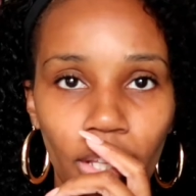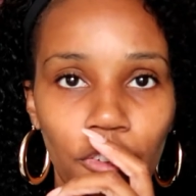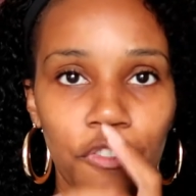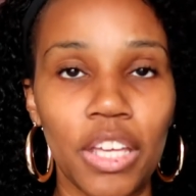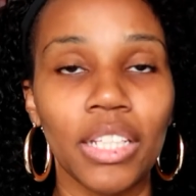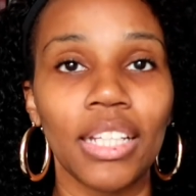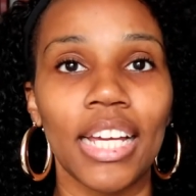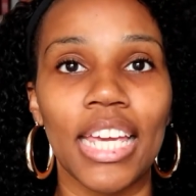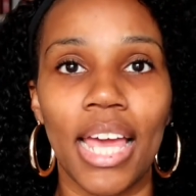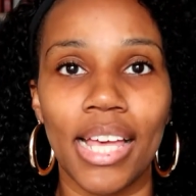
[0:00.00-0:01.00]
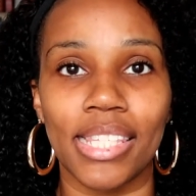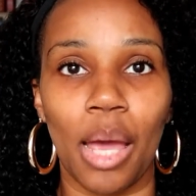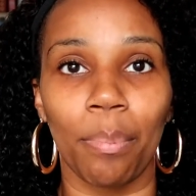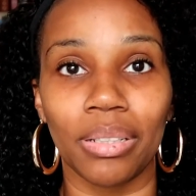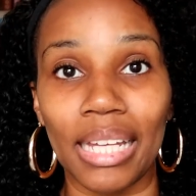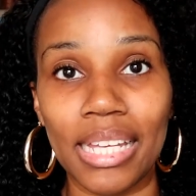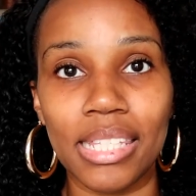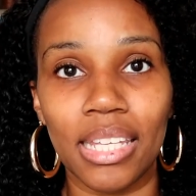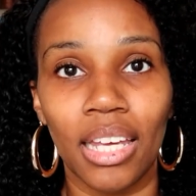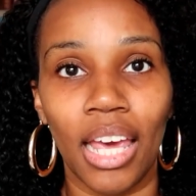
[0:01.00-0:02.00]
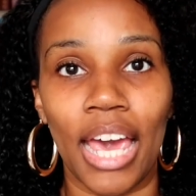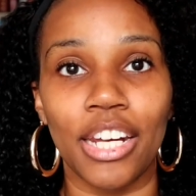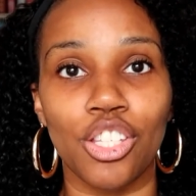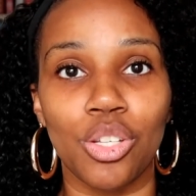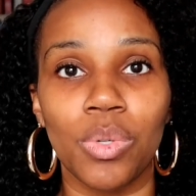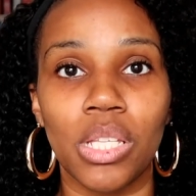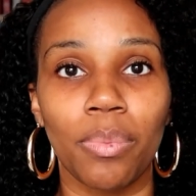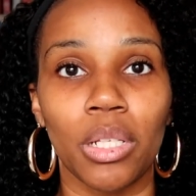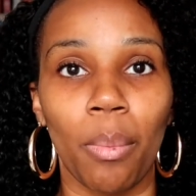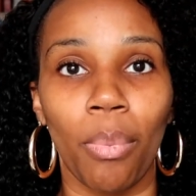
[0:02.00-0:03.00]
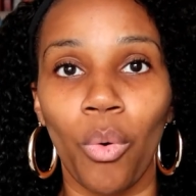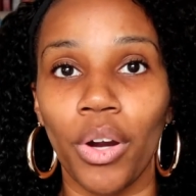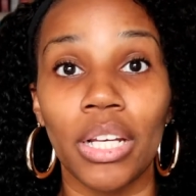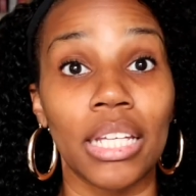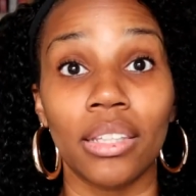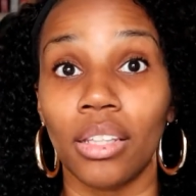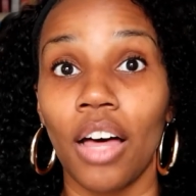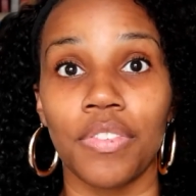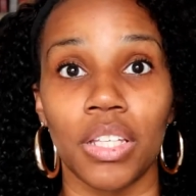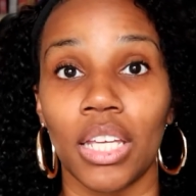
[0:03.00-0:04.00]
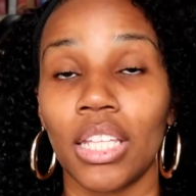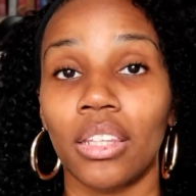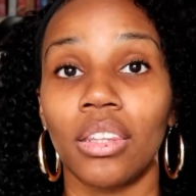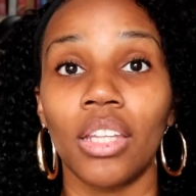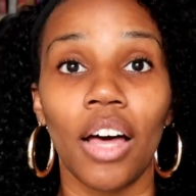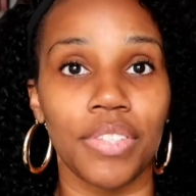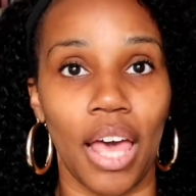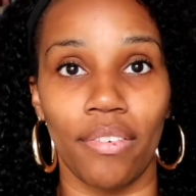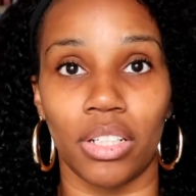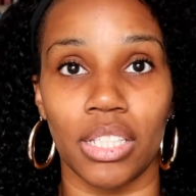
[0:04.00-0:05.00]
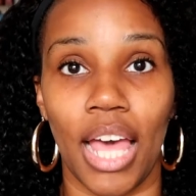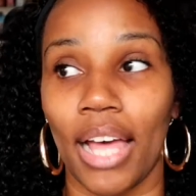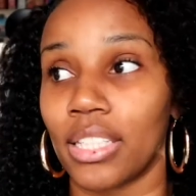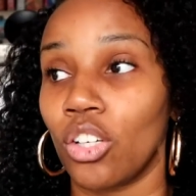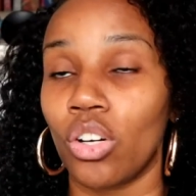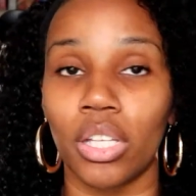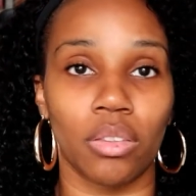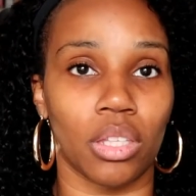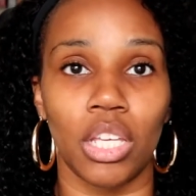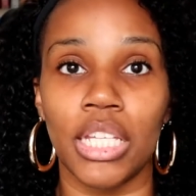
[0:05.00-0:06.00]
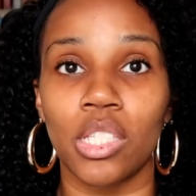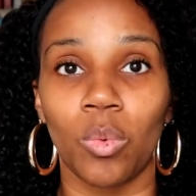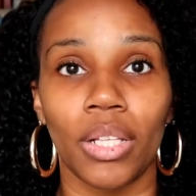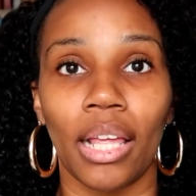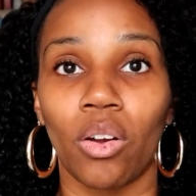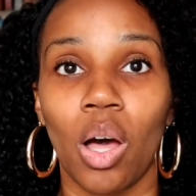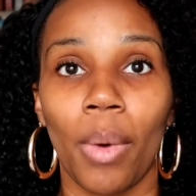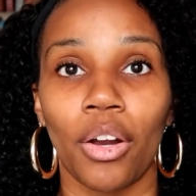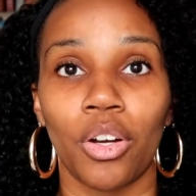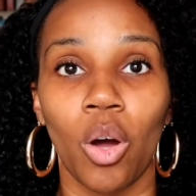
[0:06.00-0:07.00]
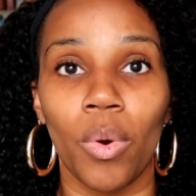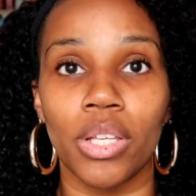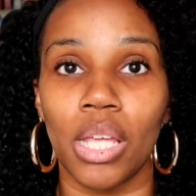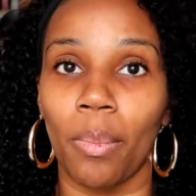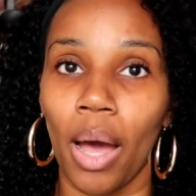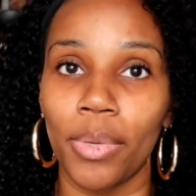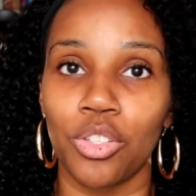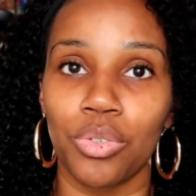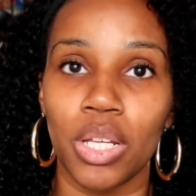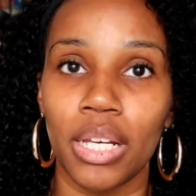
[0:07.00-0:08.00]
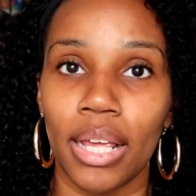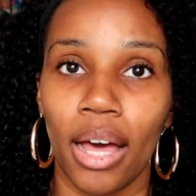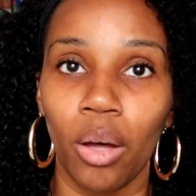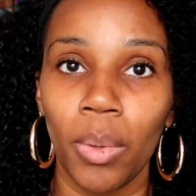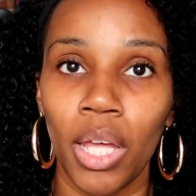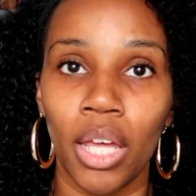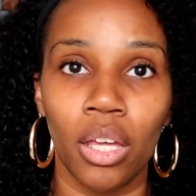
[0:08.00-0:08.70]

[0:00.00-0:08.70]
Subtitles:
feeling like he has that place and he's doing something important, he loves it. He loves having a task. He's the one that'll come out of nowhere and say, Mommy, do you need any help?